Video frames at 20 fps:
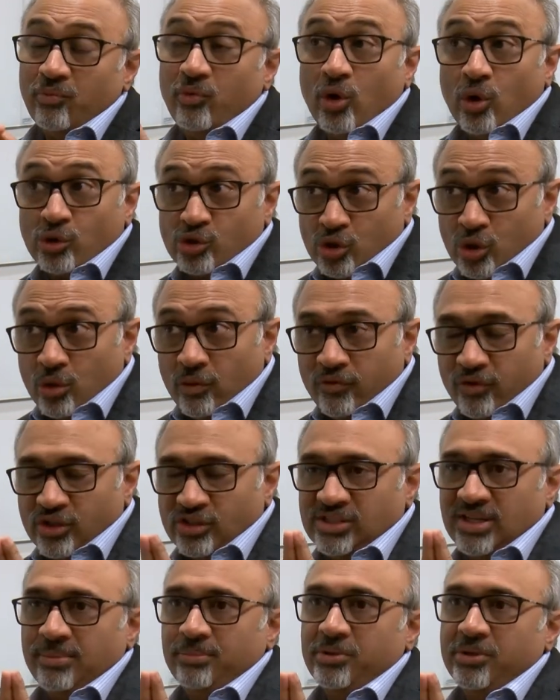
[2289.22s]
We also know, for
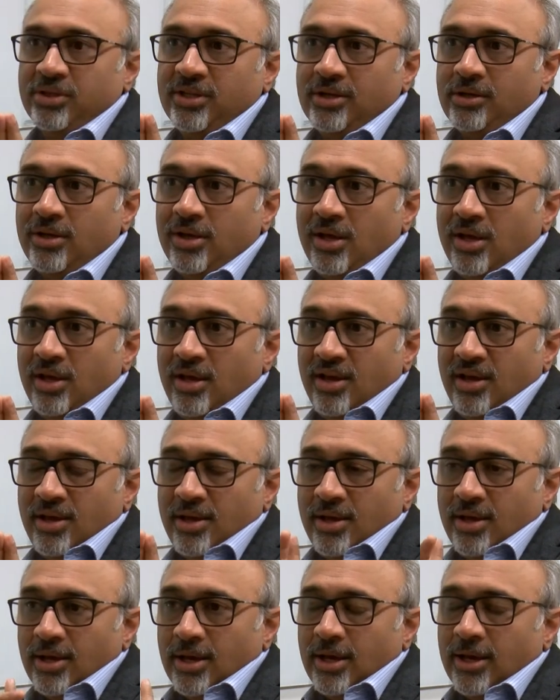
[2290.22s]
example, that
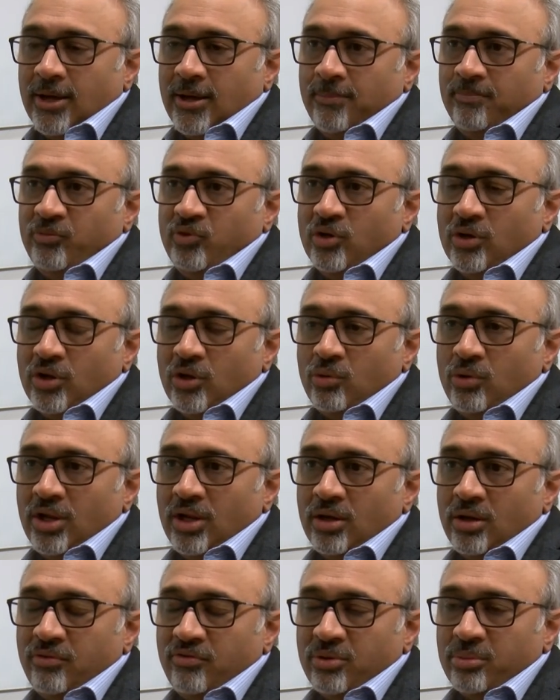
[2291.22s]
you can only
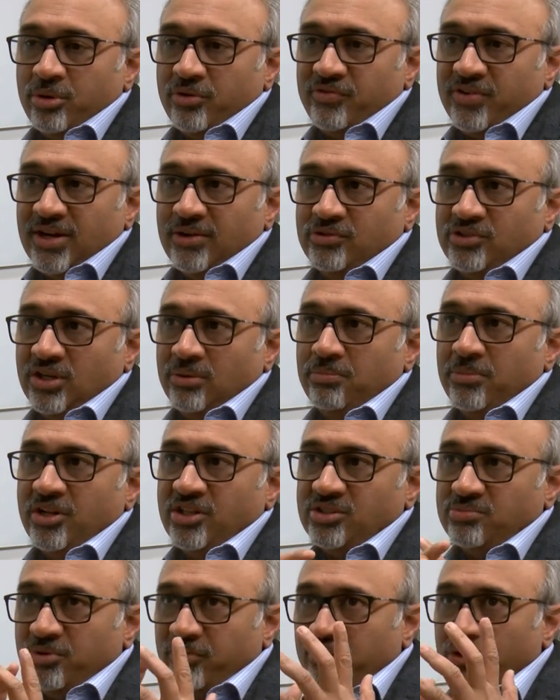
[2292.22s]
learn for about 5 or 10
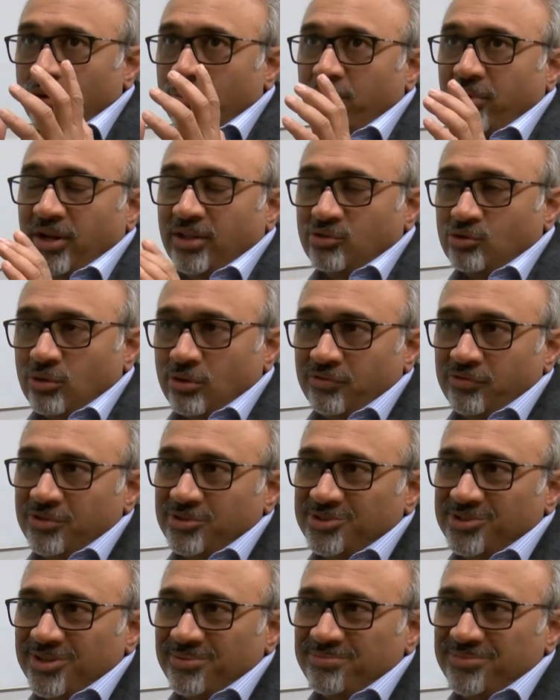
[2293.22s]
minutes before your brain sort of
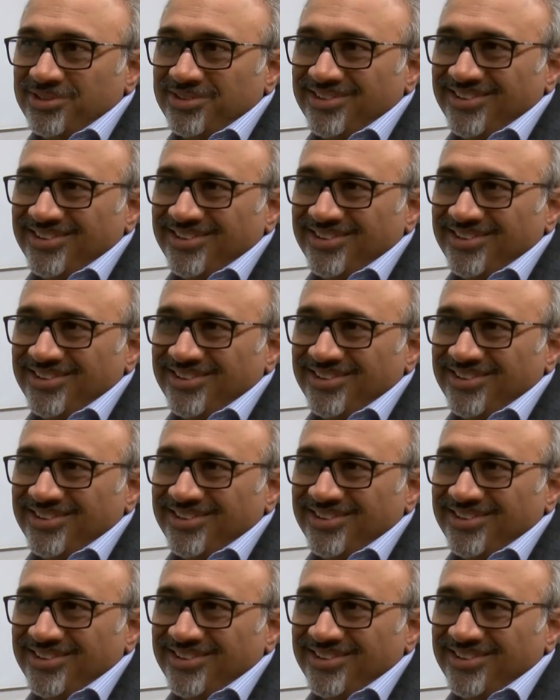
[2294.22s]
fills up.